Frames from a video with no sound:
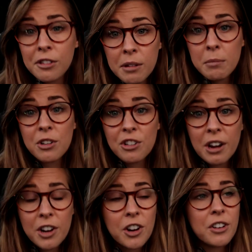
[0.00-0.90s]
Much
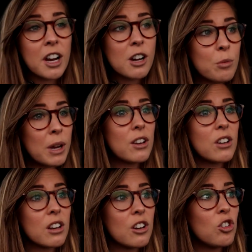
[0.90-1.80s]
going on next week,
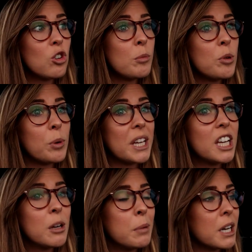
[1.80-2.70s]
just a normal
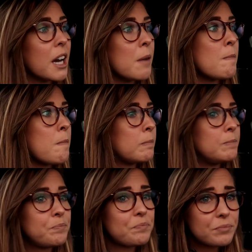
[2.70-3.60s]
week. But
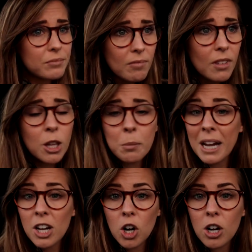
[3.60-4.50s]
the
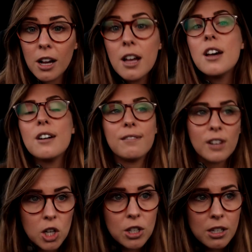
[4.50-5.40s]
Bangkok
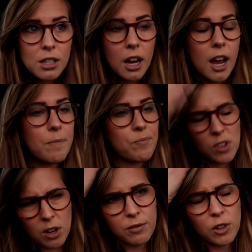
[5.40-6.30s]
vlogs,
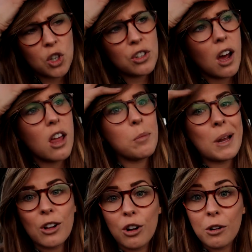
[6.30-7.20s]
the
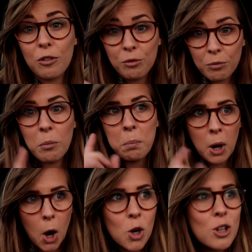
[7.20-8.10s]
Bangkok
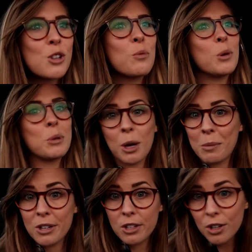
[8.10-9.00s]
blogs will be
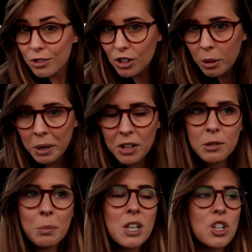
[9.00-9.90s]
coming soon, so there'll be
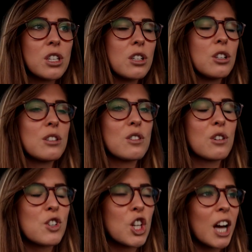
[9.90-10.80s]
lots of pictures and lots of
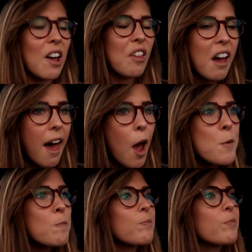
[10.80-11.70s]
stuff to look at there.